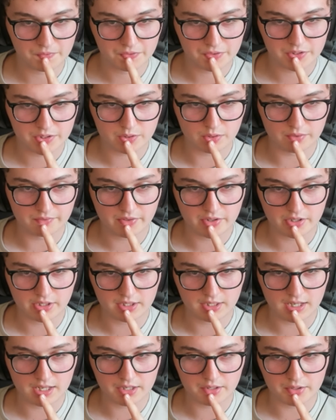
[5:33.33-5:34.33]
So I'm very
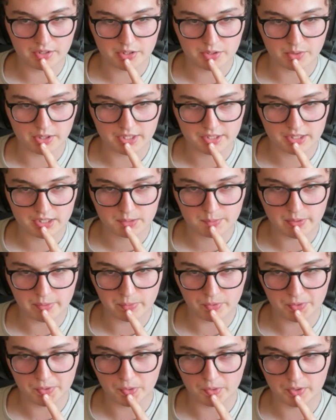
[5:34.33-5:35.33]
glad only 26
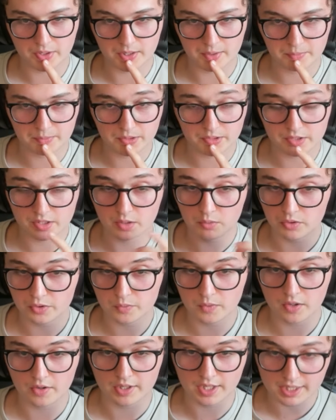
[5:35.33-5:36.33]
people saw that, because I was
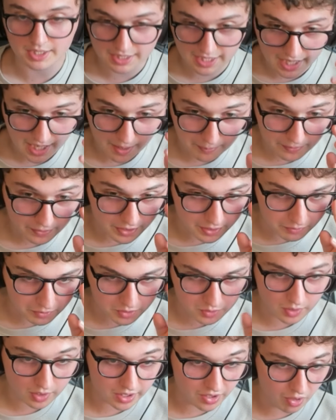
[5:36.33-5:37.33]
wearing a cap, and it was
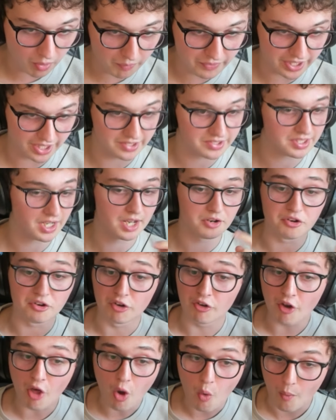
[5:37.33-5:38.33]
quite obvious I had
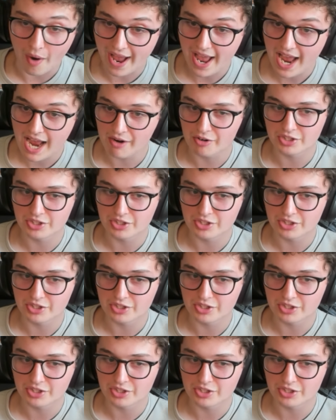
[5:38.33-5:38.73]
no hair